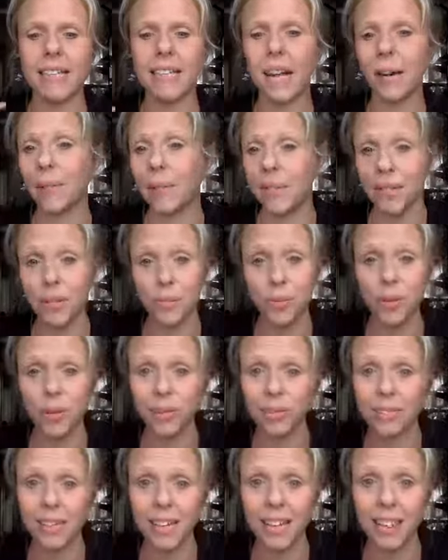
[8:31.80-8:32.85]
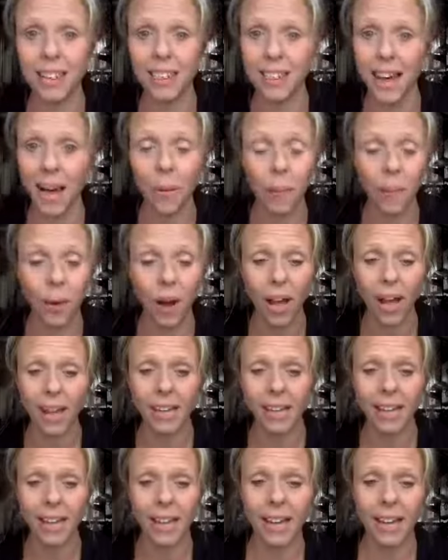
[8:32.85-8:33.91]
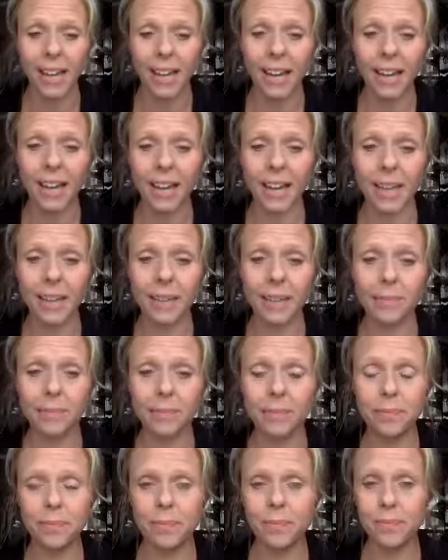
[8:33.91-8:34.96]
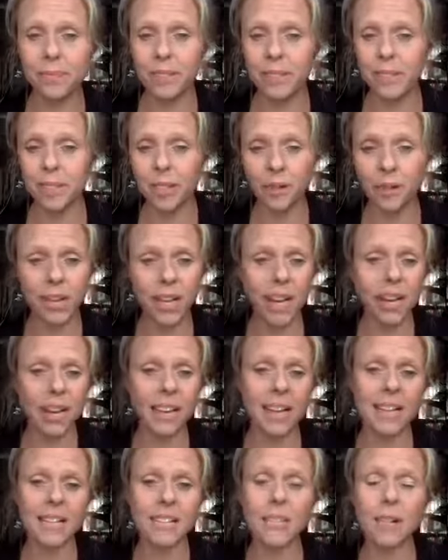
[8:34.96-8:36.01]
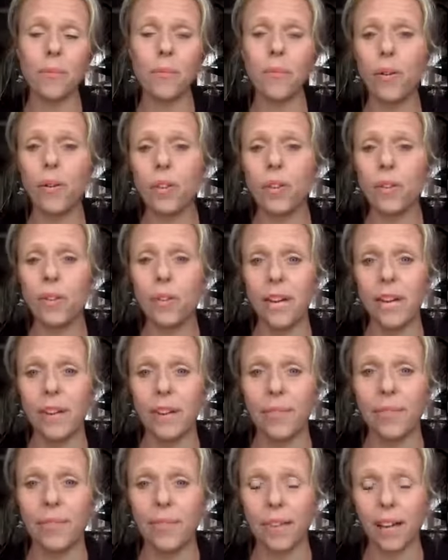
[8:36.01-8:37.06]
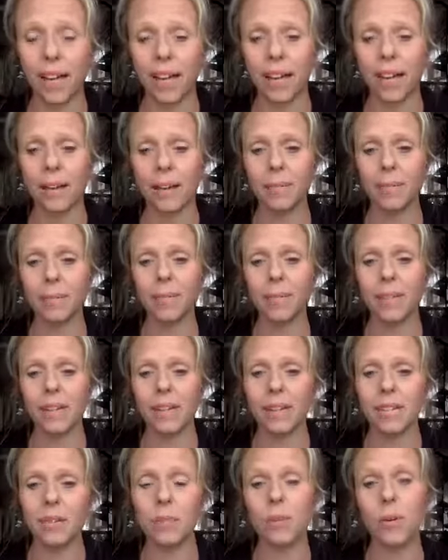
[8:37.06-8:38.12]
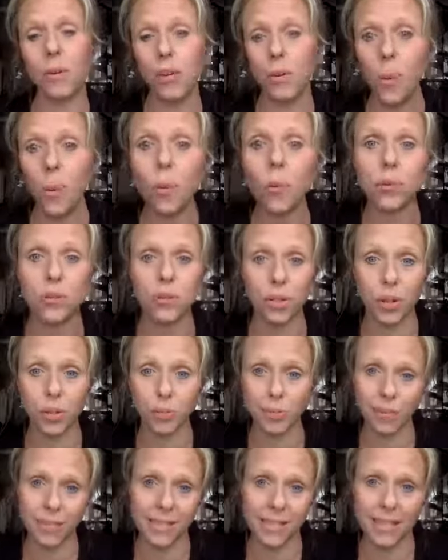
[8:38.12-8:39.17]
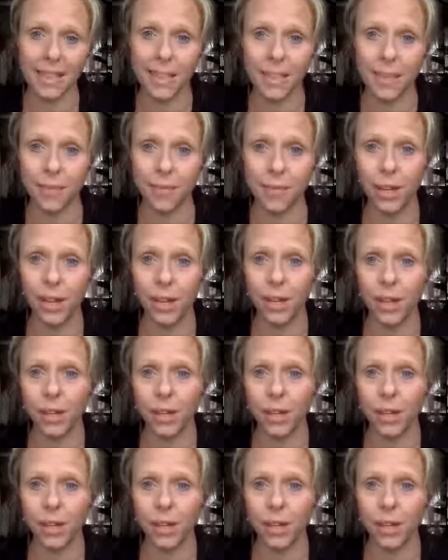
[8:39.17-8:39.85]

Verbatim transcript: getting out into the world in that way. Um, so yeah, it's what you give um, is what you also receive.